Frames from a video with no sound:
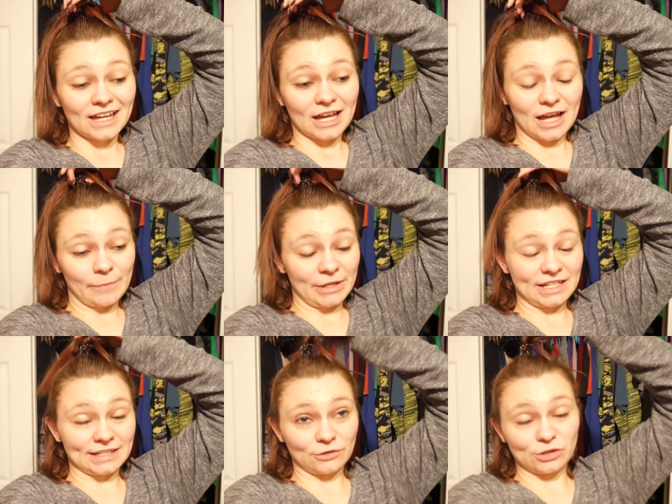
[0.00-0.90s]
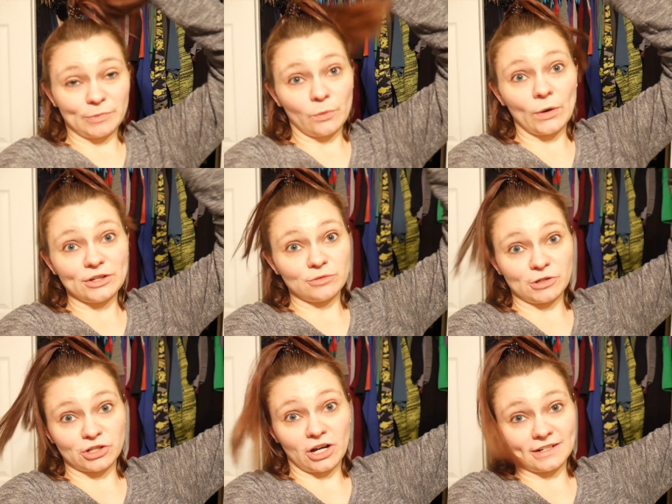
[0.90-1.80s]
um, because there would just be way too
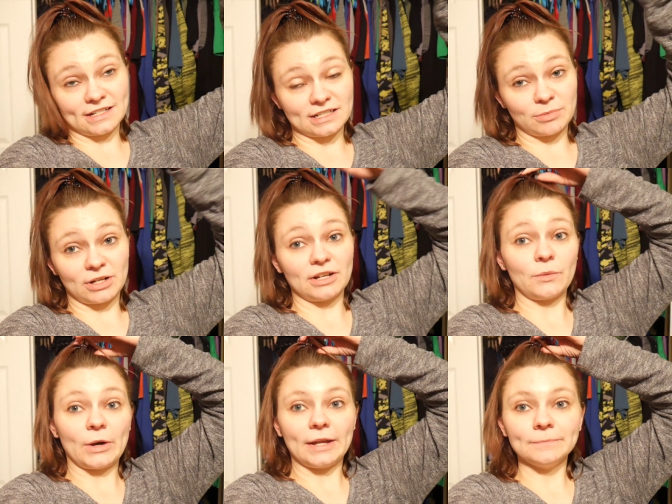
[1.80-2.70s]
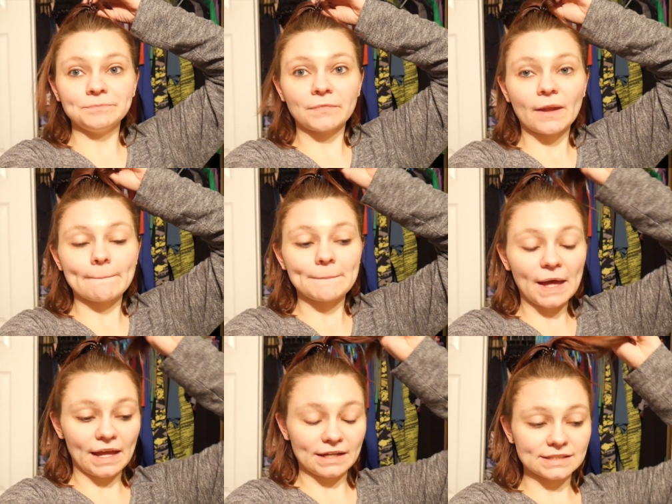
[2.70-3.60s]
much content to put into one.
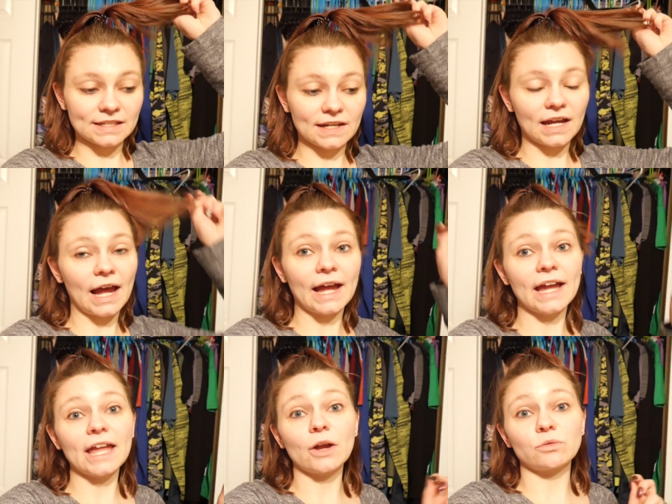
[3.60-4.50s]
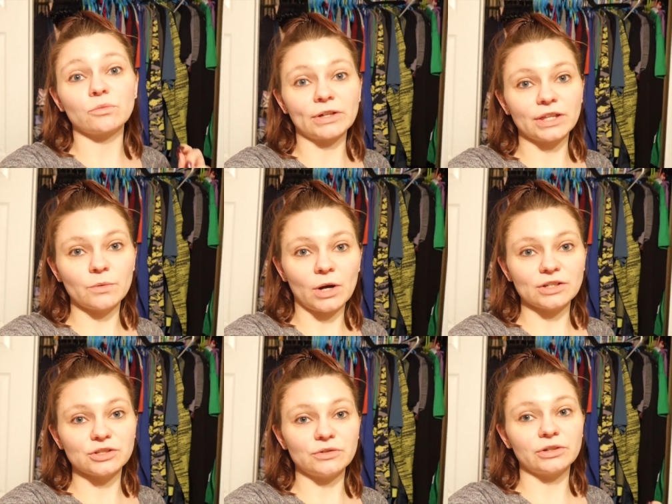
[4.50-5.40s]
But I really
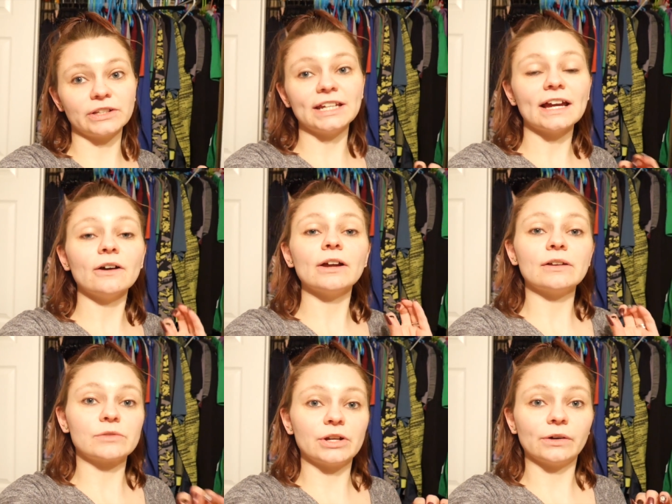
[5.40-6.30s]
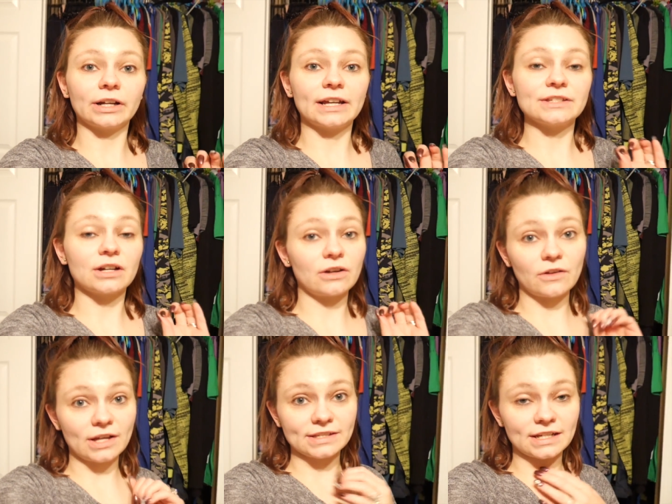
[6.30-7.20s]
want to clean out and reorganize our
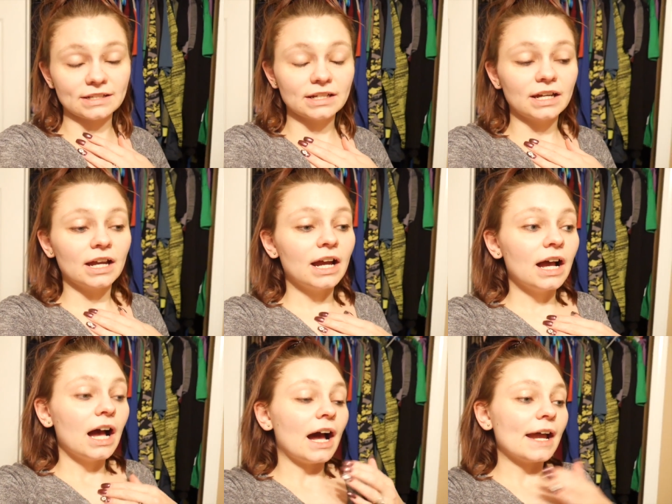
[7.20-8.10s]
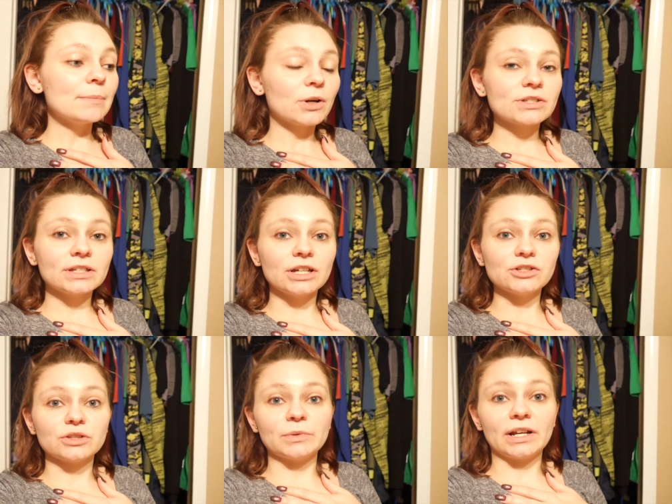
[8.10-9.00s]
closet. I personally
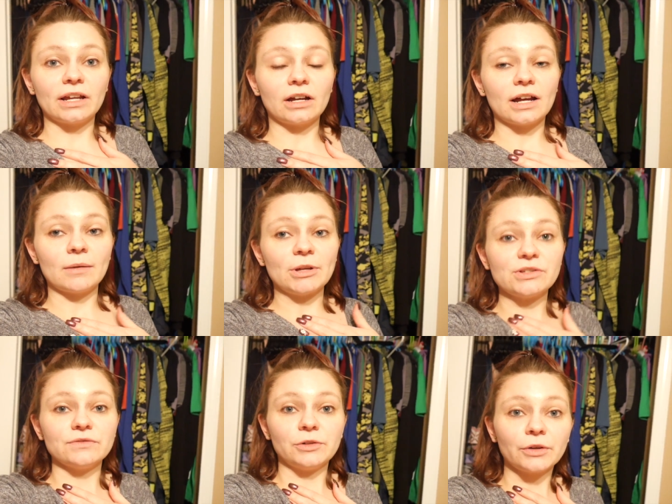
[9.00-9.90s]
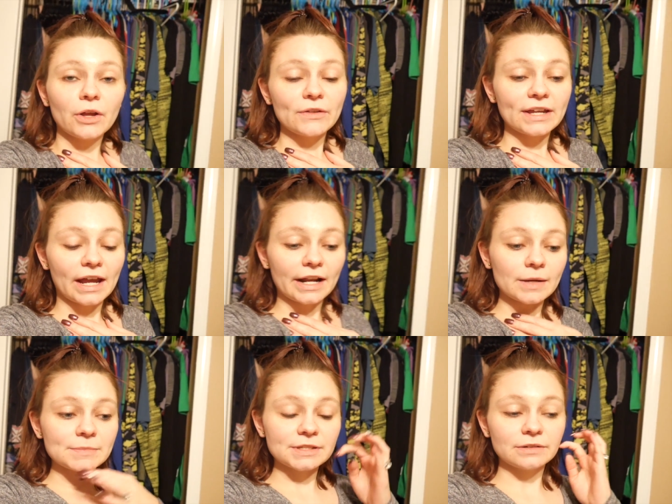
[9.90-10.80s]
just went and got a bunch of new clothing
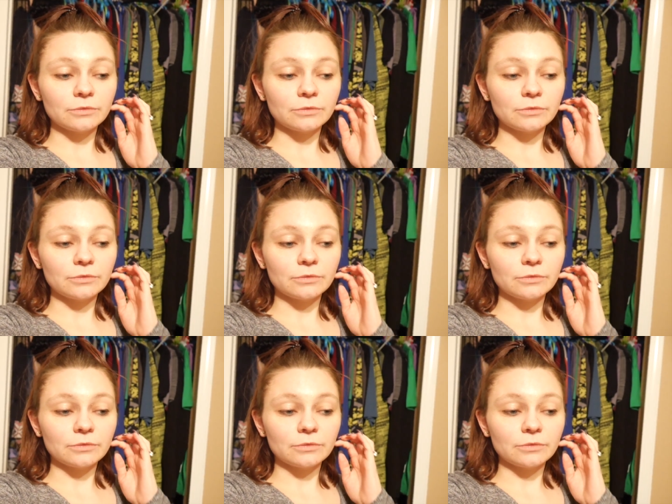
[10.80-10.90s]
items.